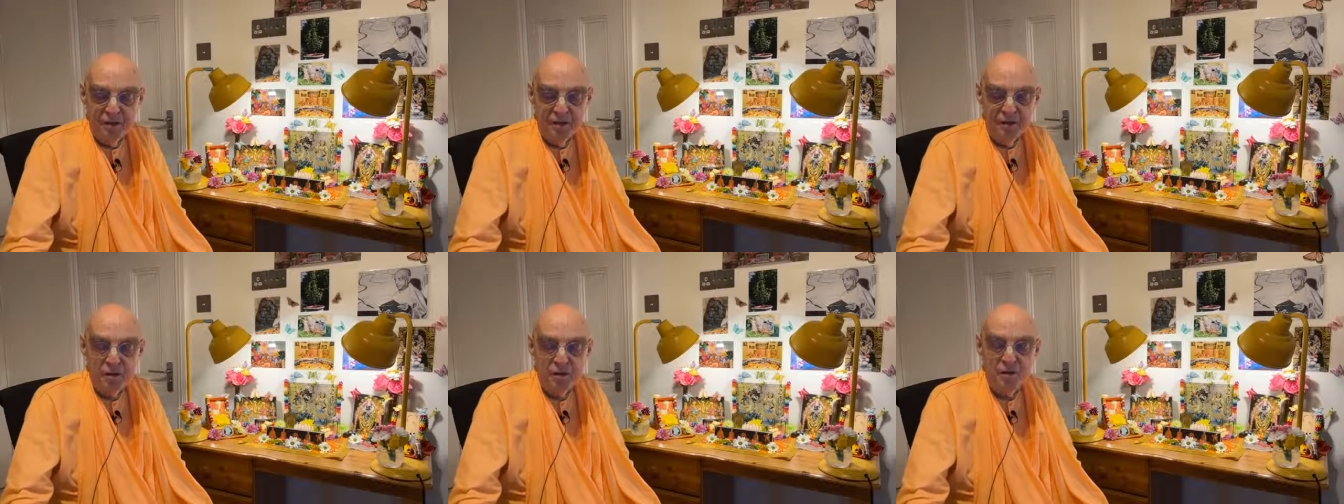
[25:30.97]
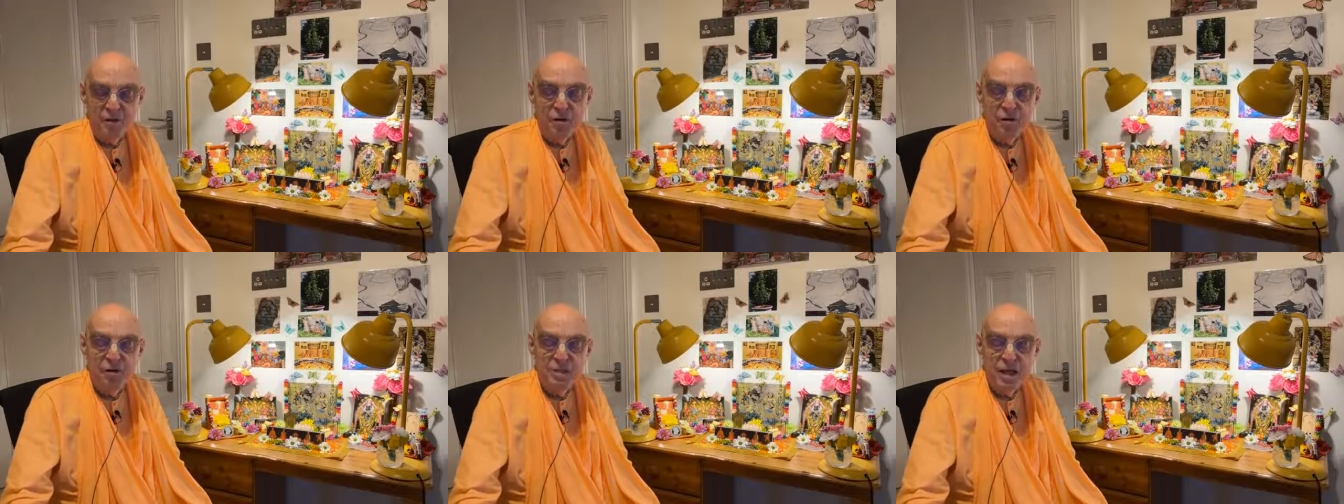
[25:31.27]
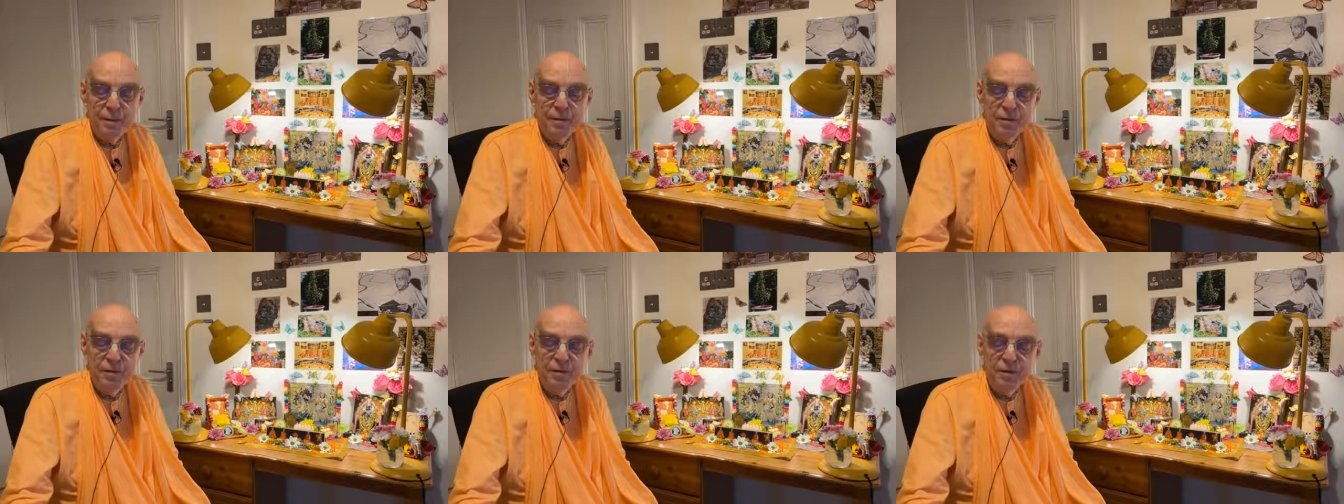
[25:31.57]
These are
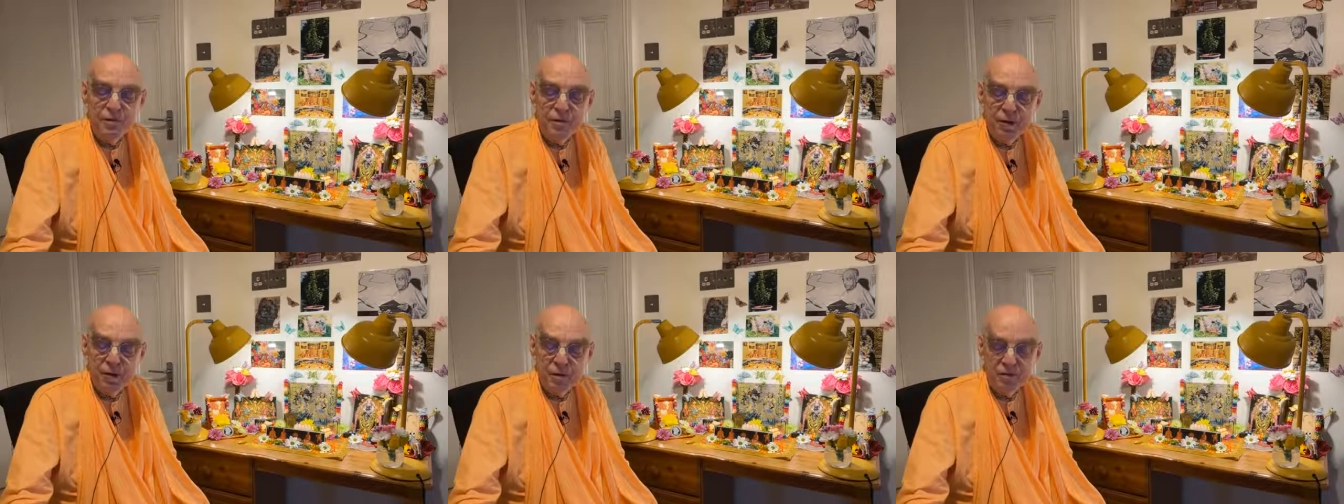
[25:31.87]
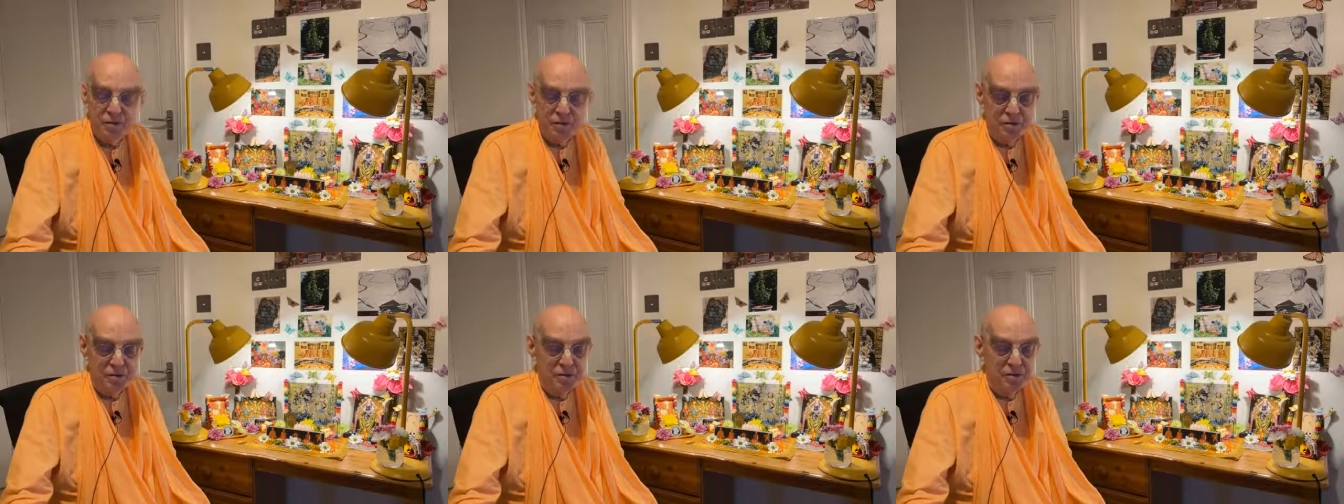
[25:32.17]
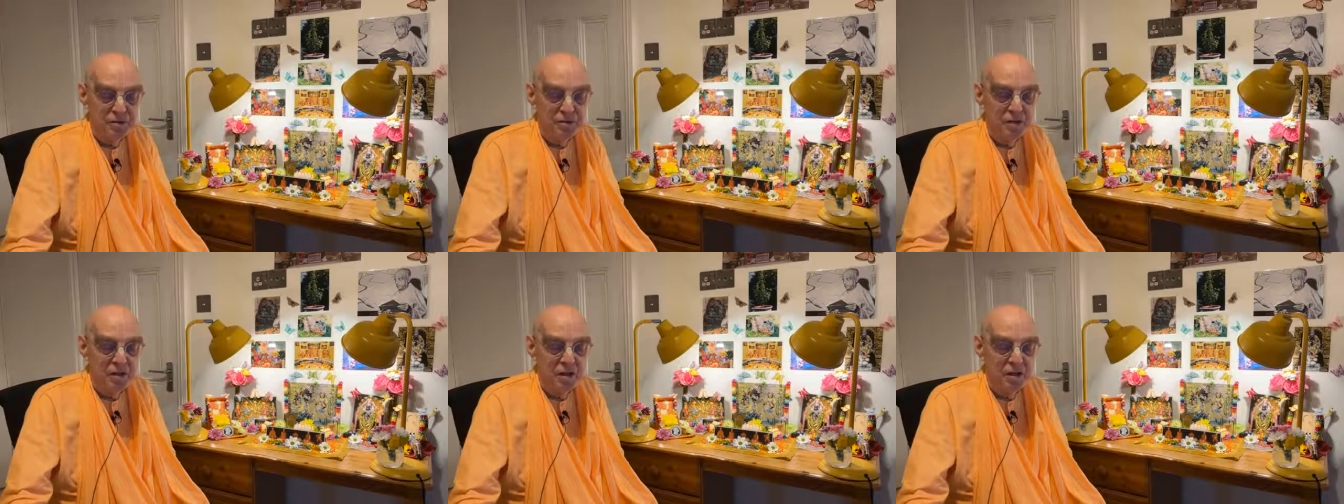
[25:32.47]

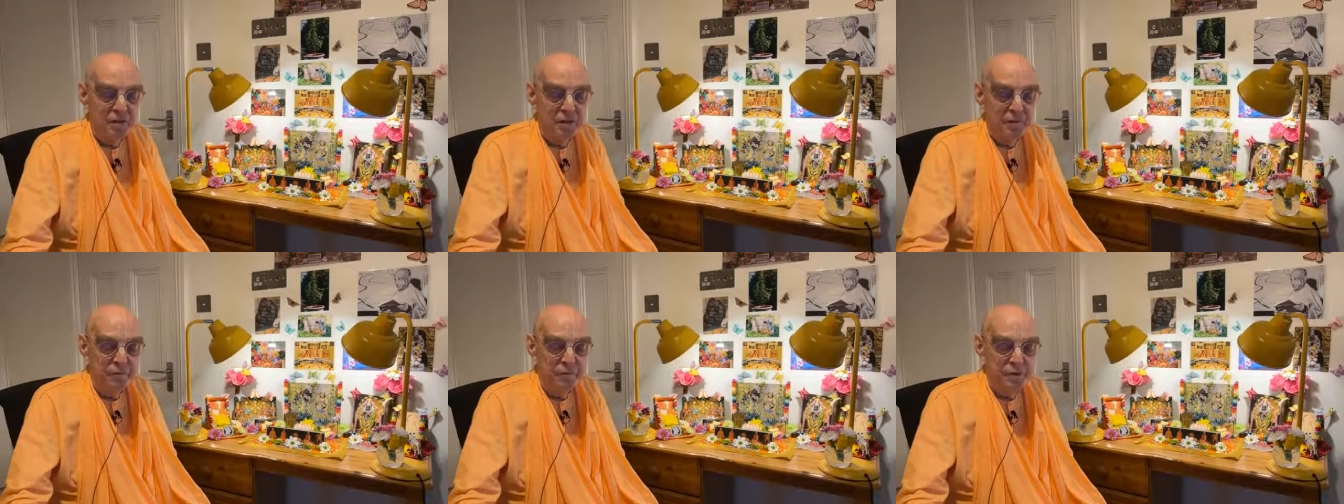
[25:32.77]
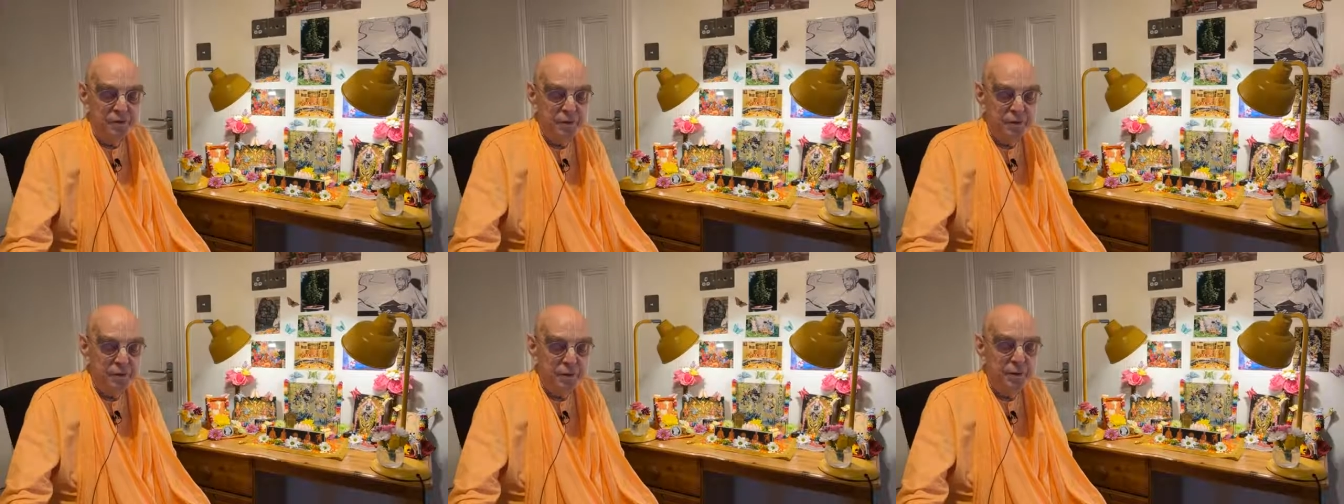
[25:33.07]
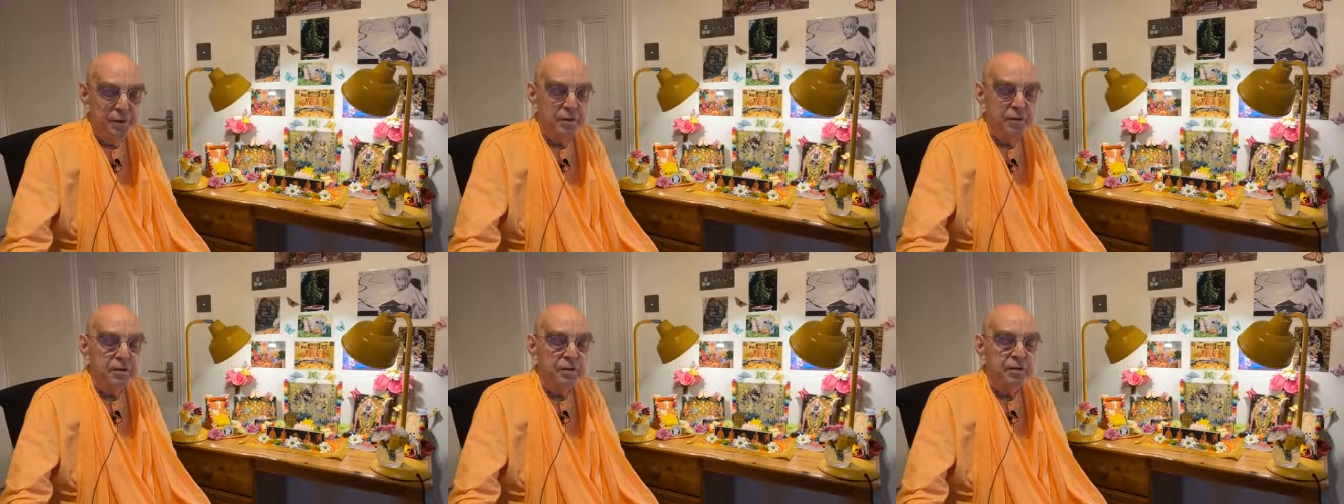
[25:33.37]
demonstrations of the
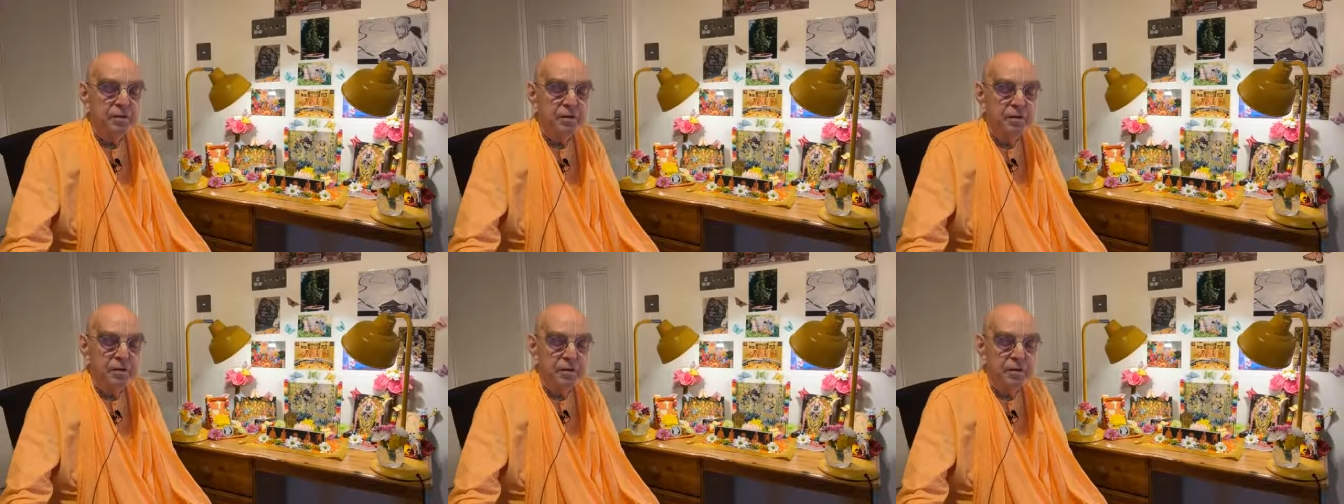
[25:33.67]
spirit